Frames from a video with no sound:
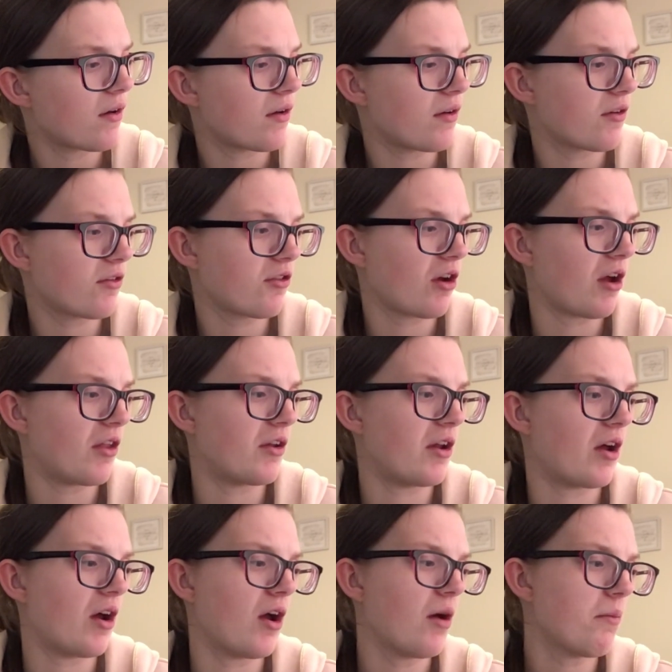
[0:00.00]
is turning it
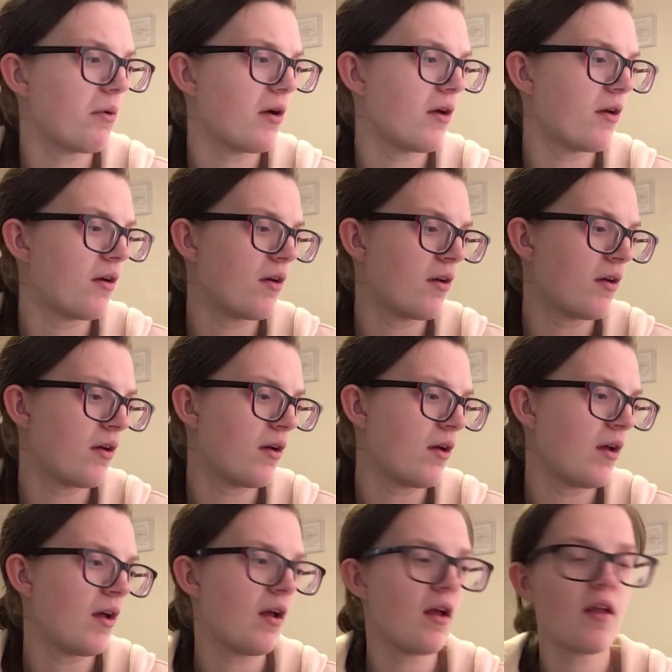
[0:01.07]
up.
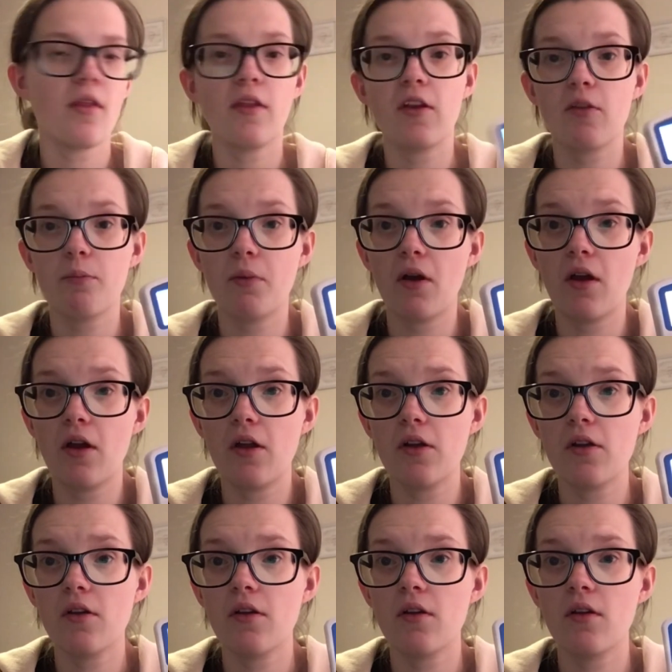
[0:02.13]
This button
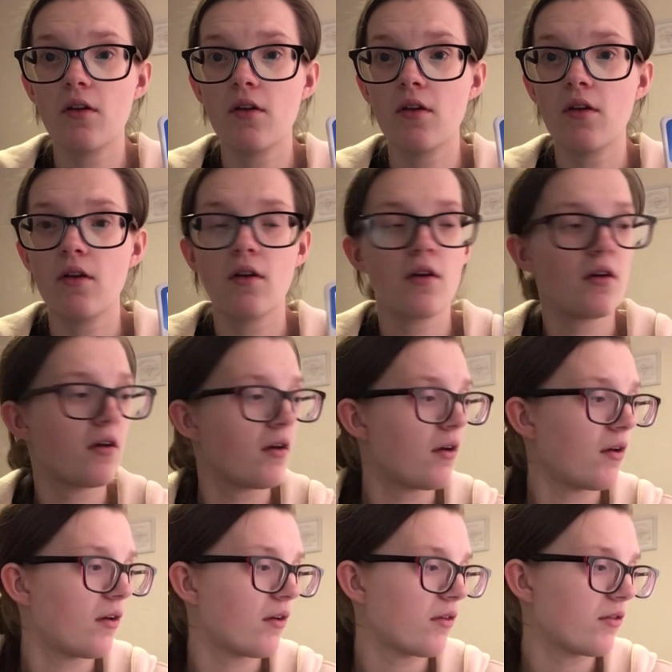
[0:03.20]

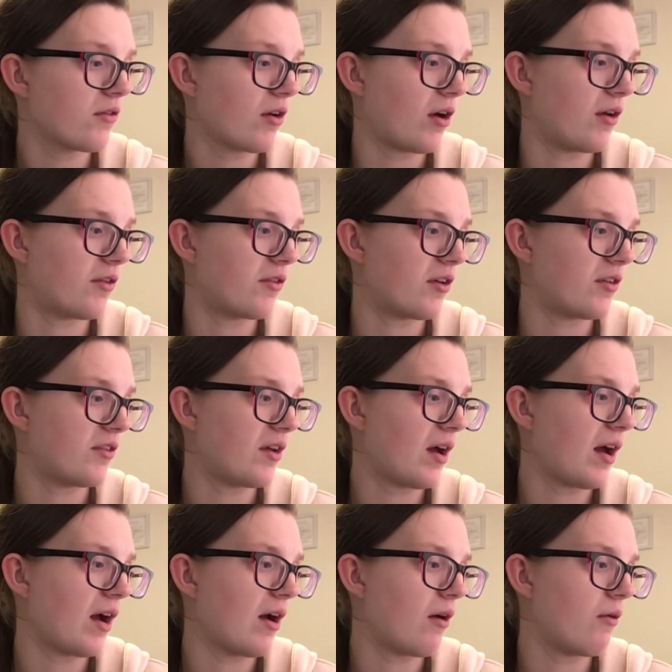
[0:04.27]
turns it
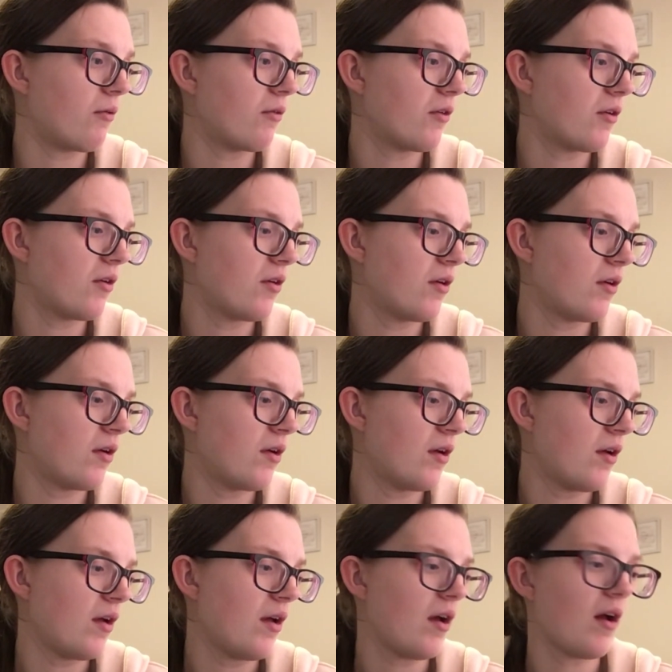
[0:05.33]
down.
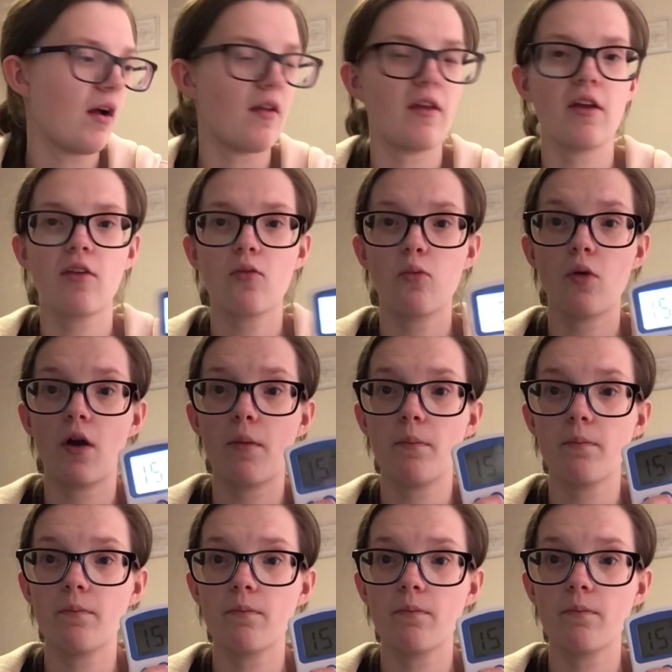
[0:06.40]
This one